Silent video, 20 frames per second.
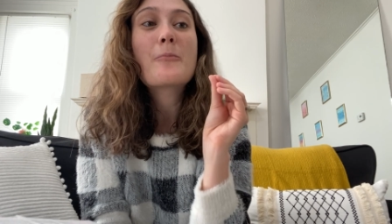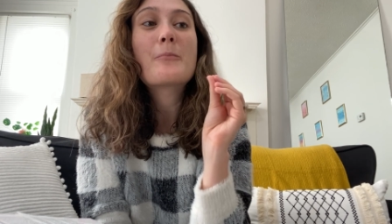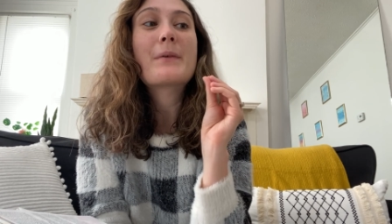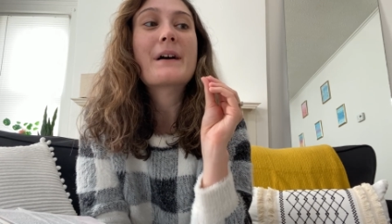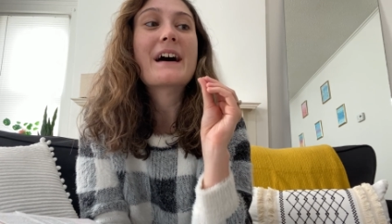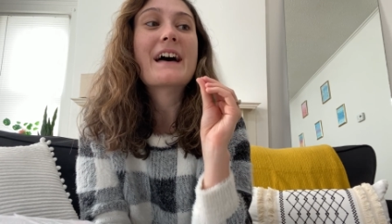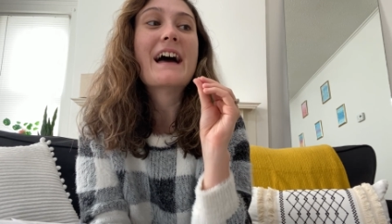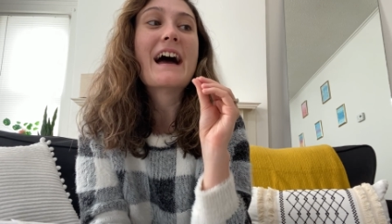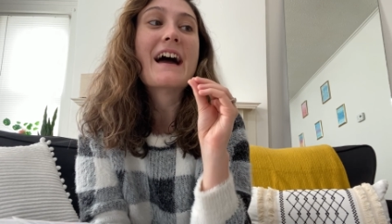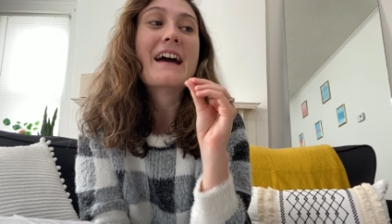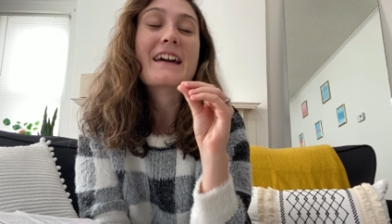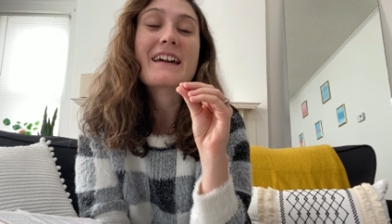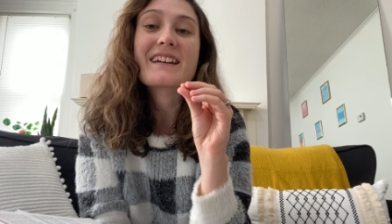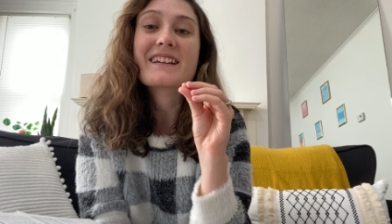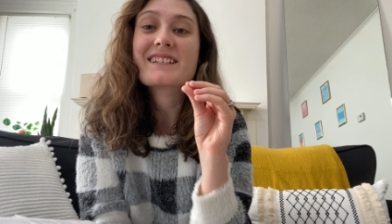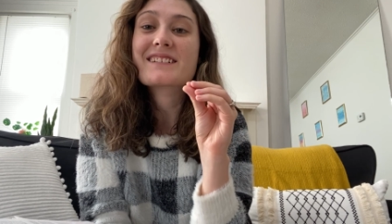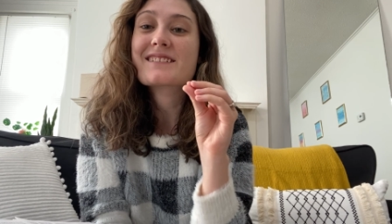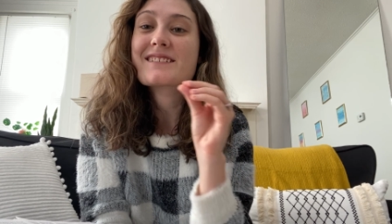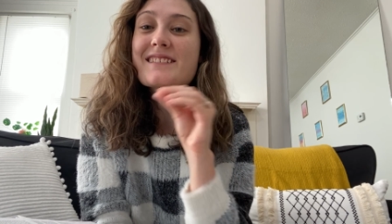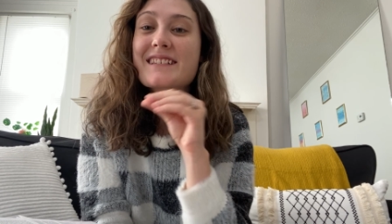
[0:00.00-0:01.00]
But
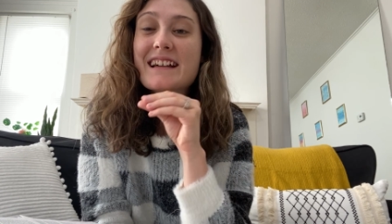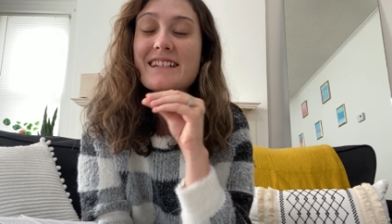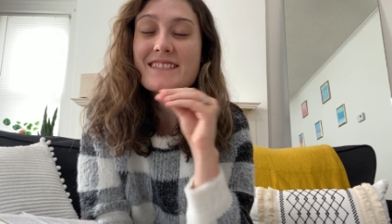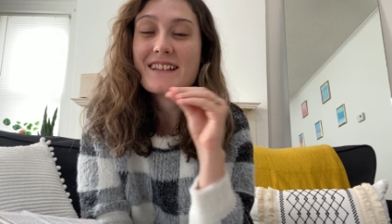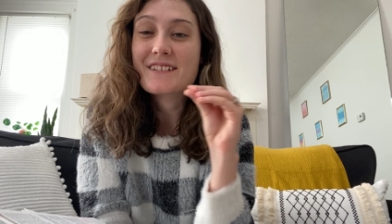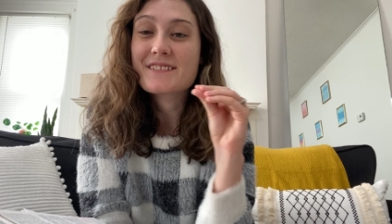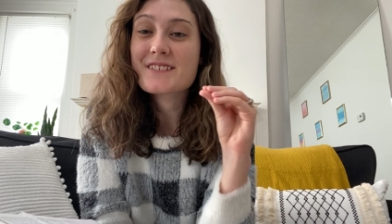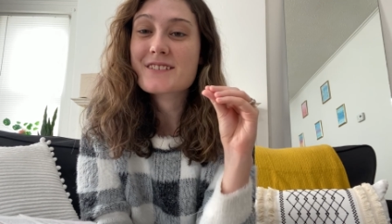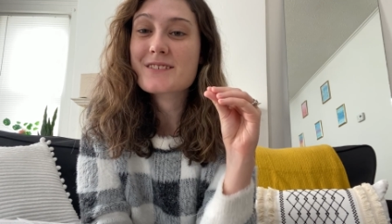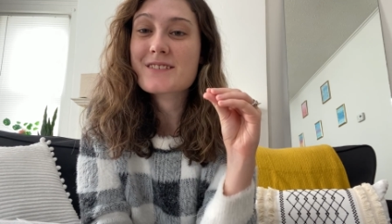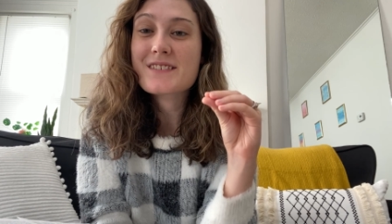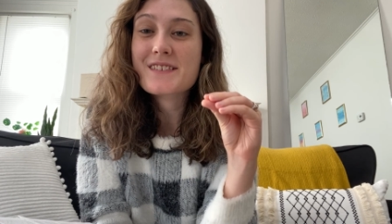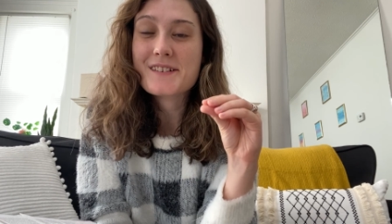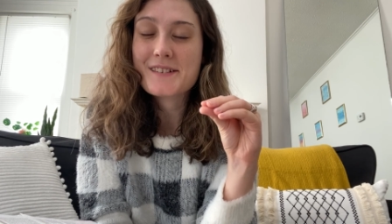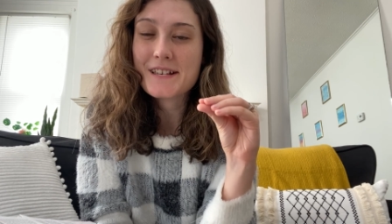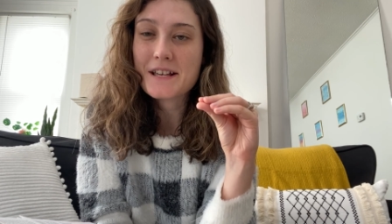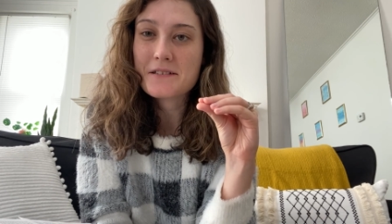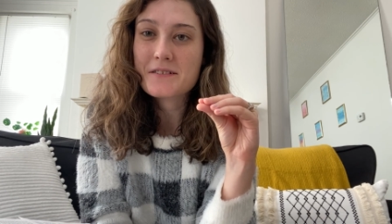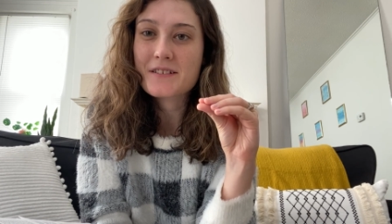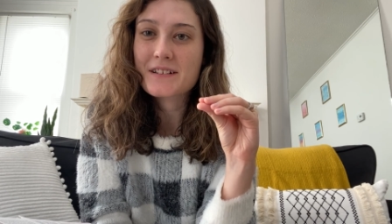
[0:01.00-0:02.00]
I sat down to do
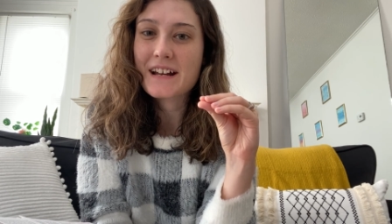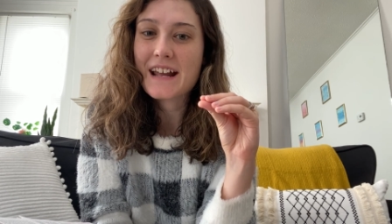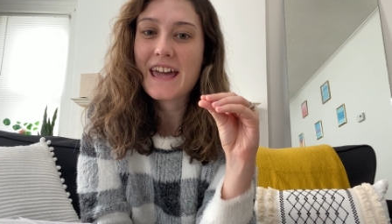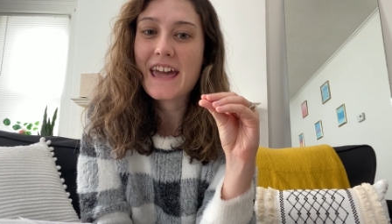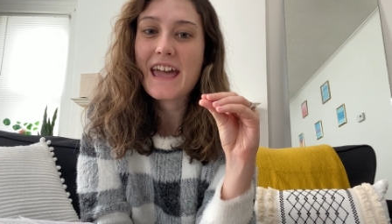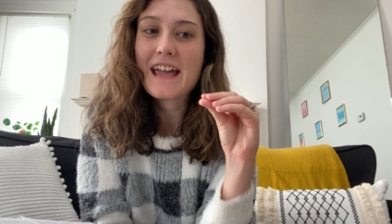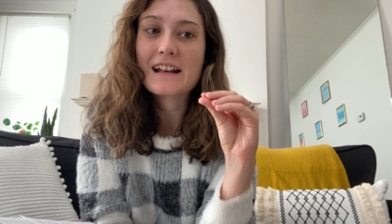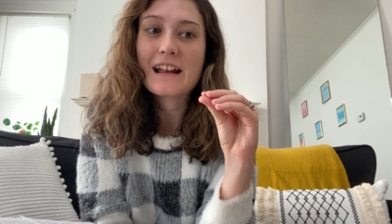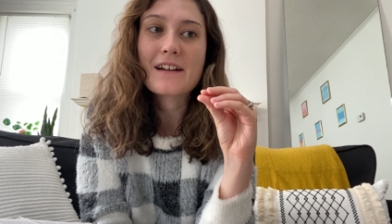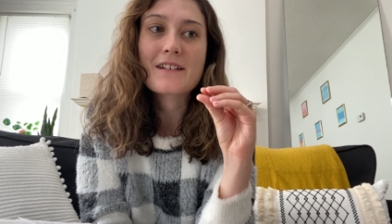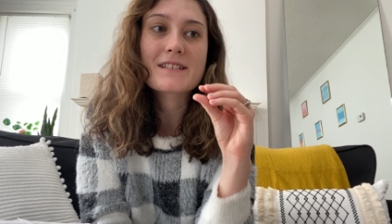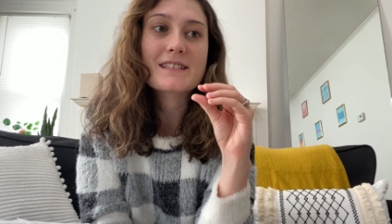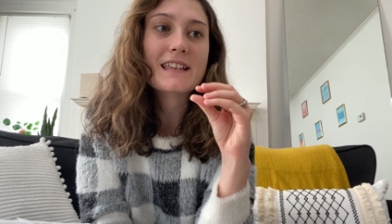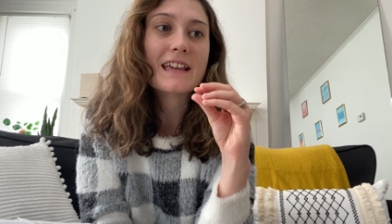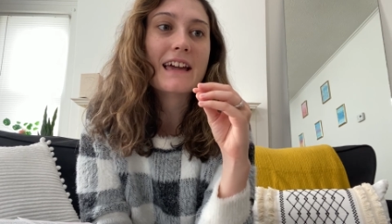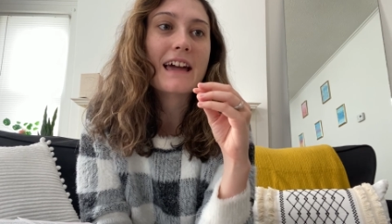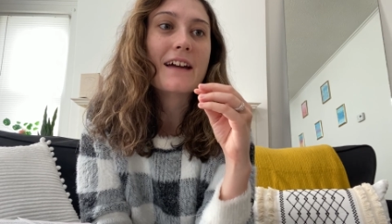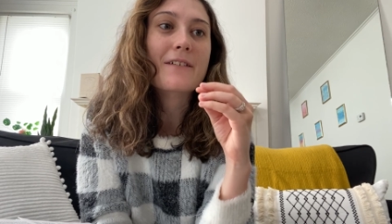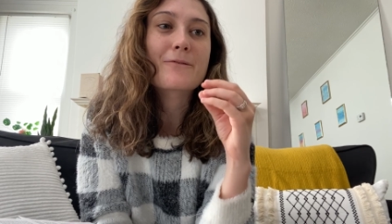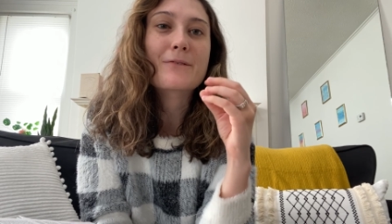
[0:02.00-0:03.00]
this yesterday and I was
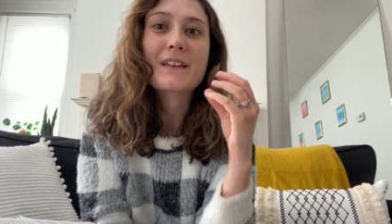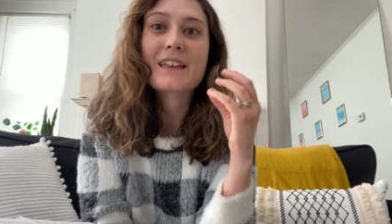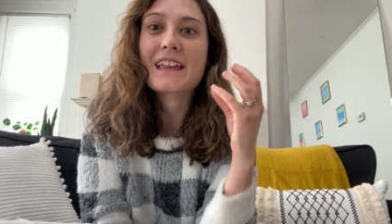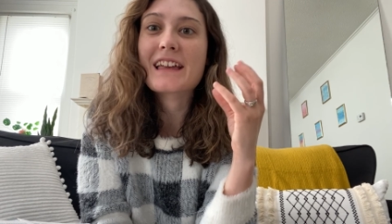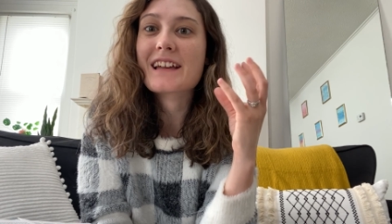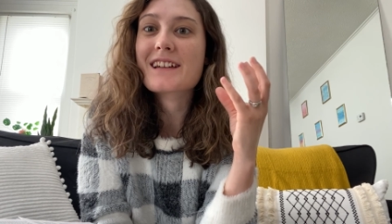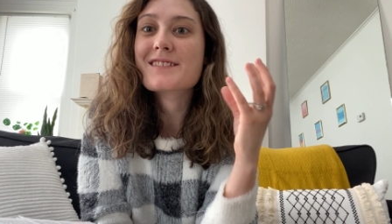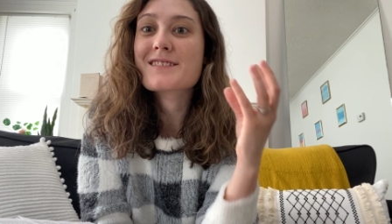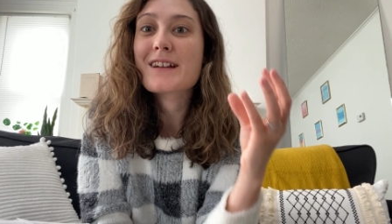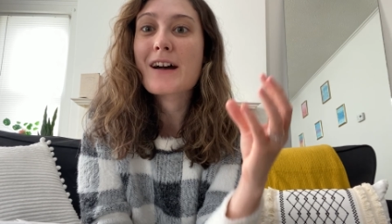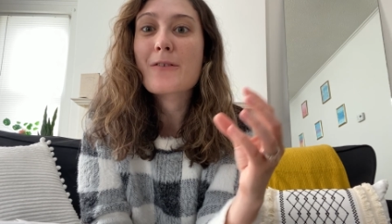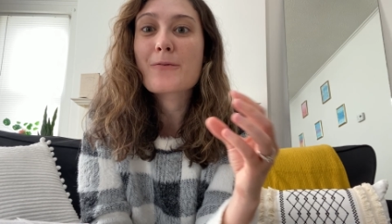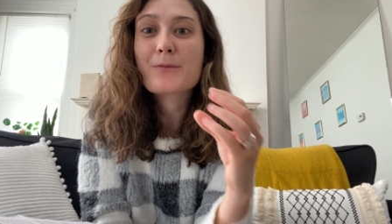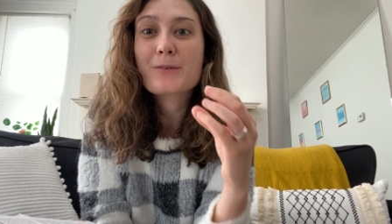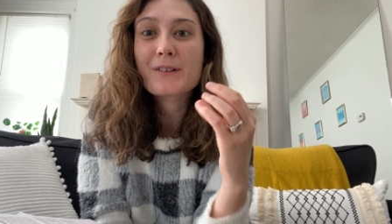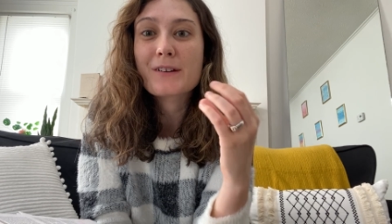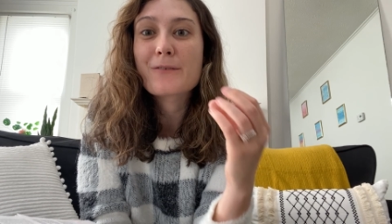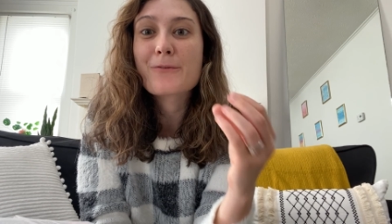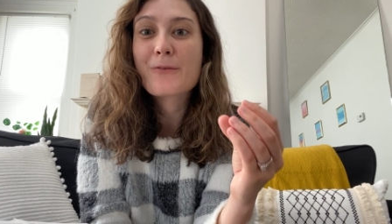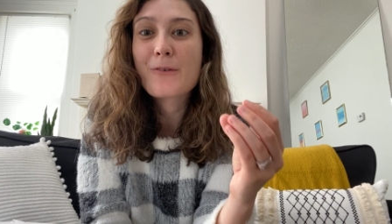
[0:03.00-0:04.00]
like, I feel like it's not
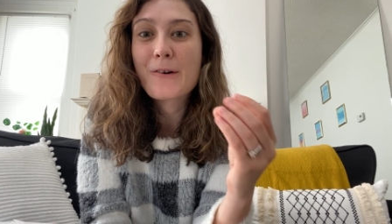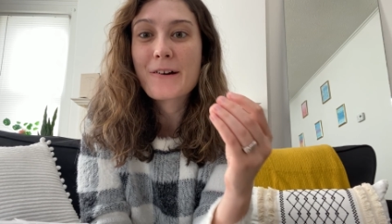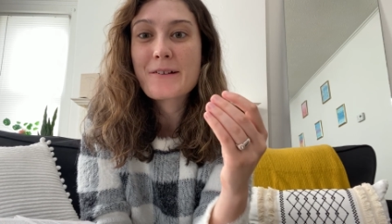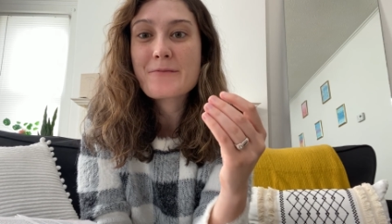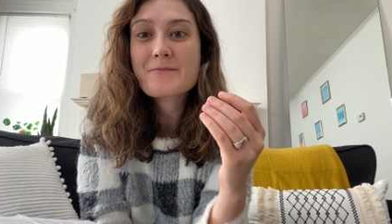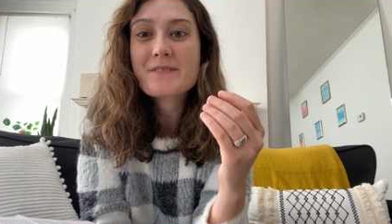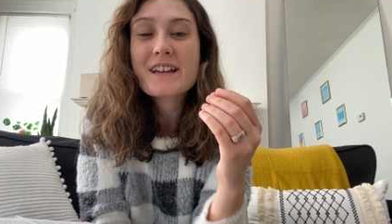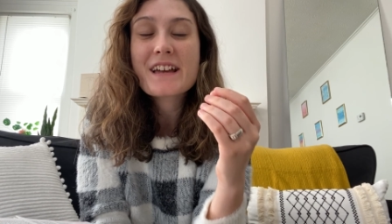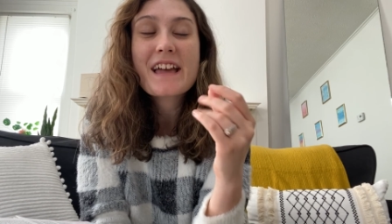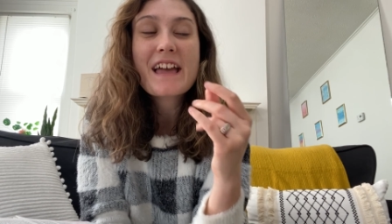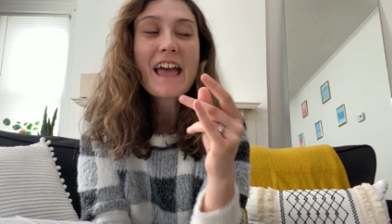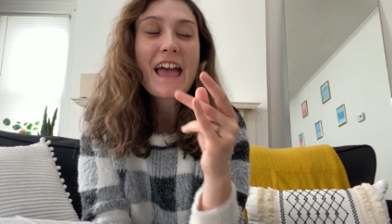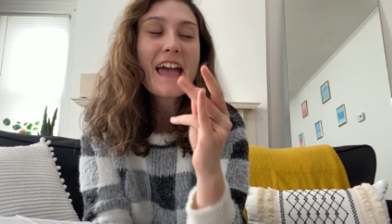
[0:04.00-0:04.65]
fully formed.